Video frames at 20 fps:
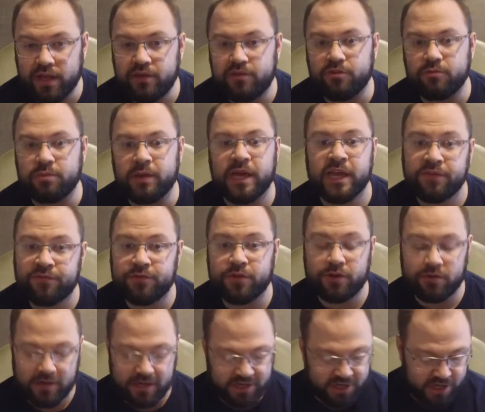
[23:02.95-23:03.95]
to pay for
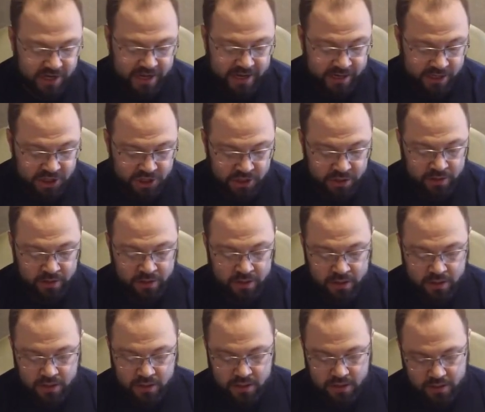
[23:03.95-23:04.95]
your education.
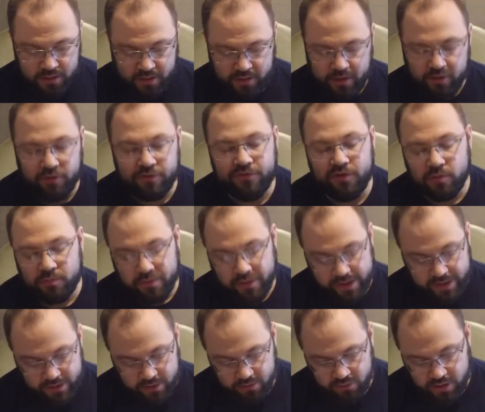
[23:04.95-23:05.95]
If you're
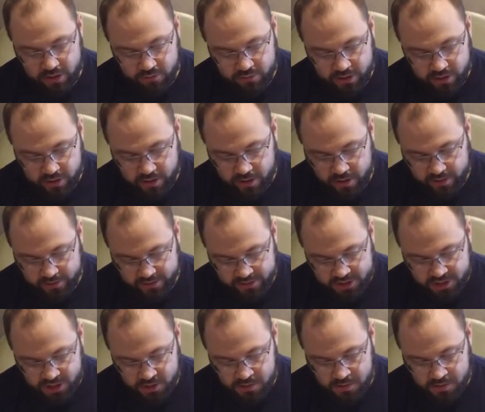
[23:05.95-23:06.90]
planning on going to college.